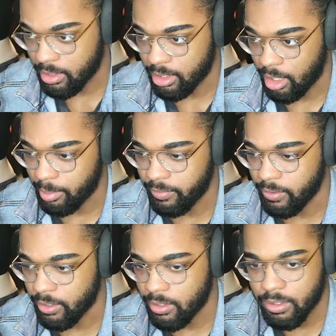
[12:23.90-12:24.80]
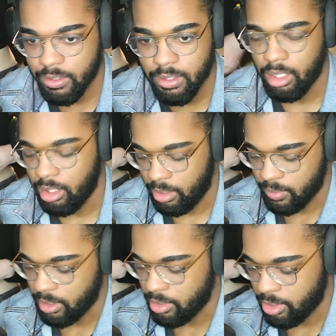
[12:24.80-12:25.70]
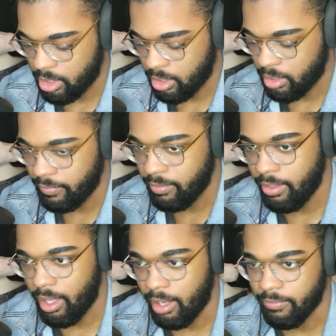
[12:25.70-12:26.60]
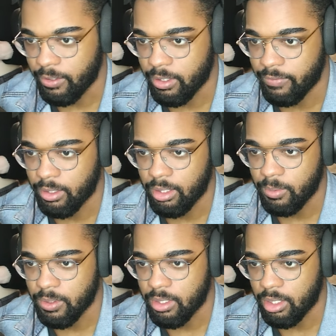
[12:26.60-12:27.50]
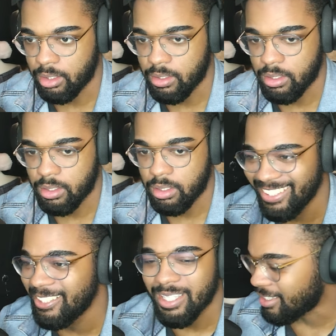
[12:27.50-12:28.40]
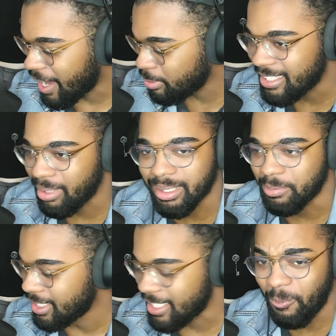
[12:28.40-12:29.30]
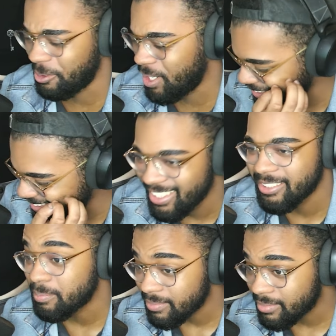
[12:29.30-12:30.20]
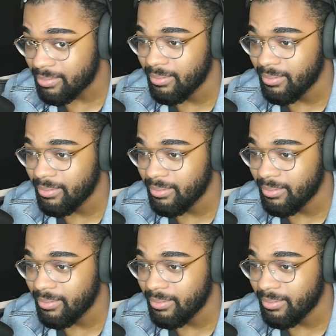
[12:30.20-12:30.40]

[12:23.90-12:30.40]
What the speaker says: on top of this. So let's try to think of that for a couple seconds. So that's exactly what I did.